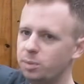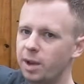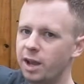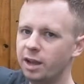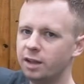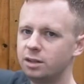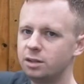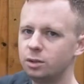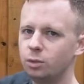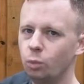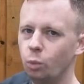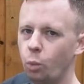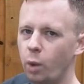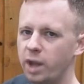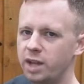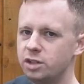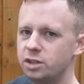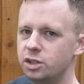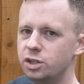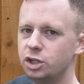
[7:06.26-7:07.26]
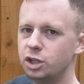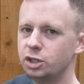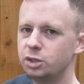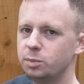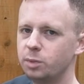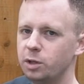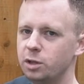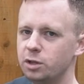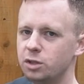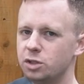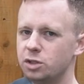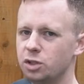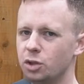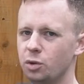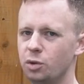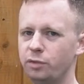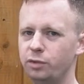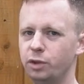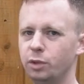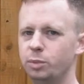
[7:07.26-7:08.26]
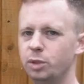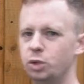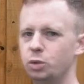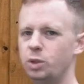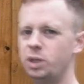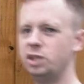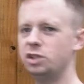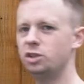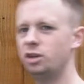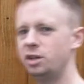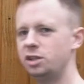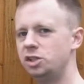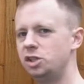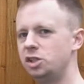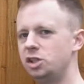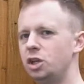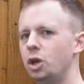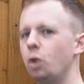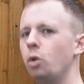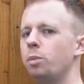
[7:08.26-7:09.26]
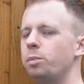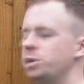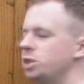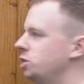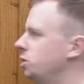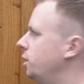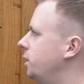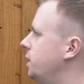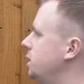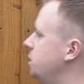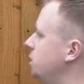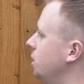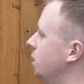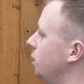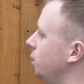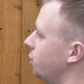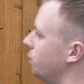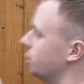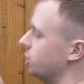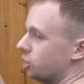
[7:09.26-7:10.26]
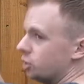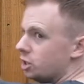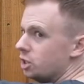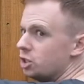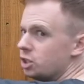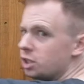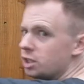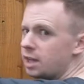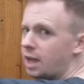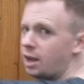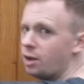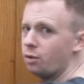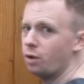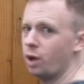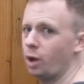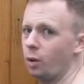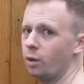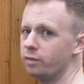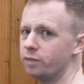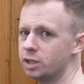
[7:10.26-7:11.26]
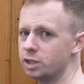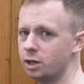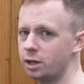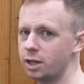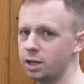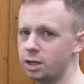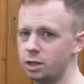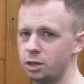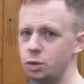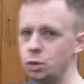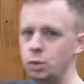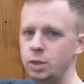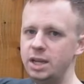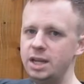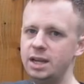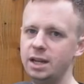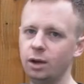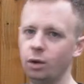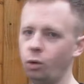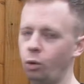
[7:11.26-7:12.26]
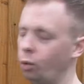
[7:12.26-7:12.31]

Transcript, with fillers: expect, waist adjustment. So if you're between sizes, go up a size. You can cinch it down however tight you need